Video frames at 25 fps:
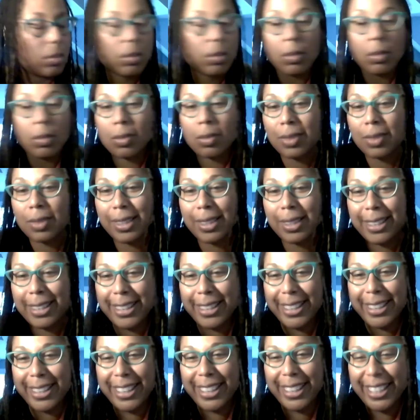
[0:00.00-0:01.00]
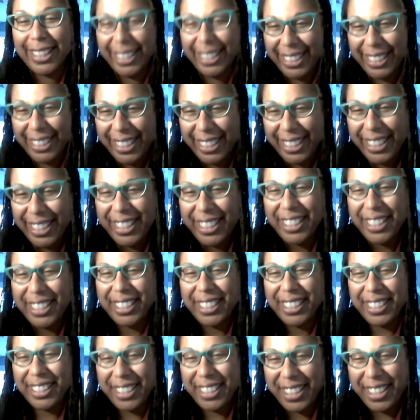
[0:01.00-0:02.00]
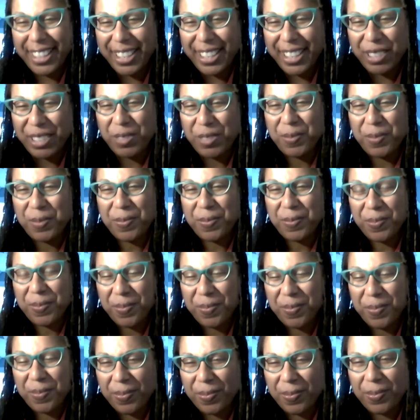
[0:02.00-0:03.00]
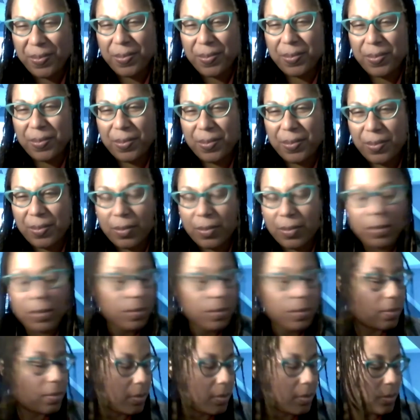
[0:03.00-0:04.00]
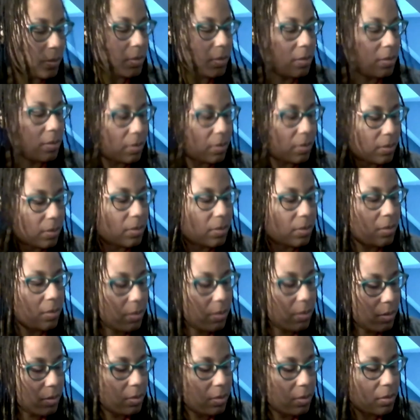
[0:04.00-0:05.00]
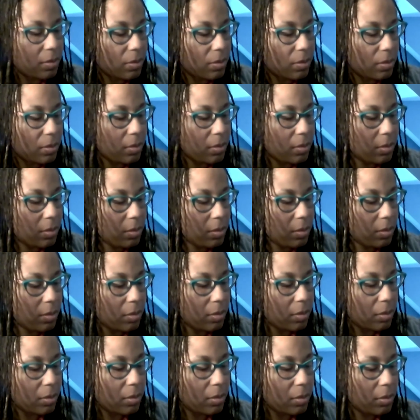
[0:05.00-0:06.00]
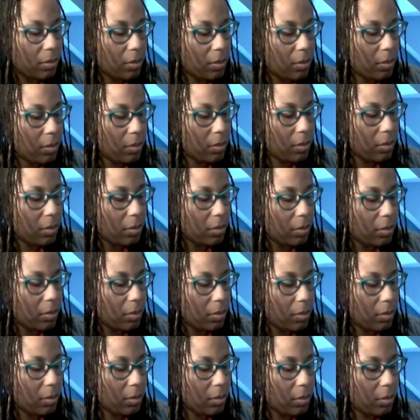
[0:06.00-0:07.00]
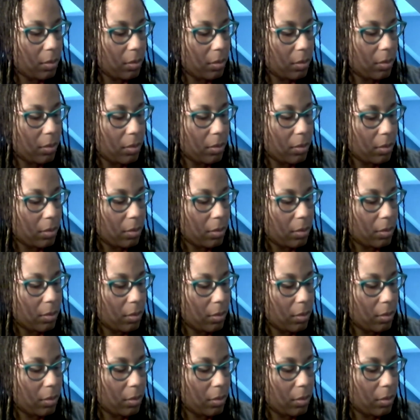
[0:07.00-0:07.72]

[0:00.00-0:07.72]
The person shown says nothing.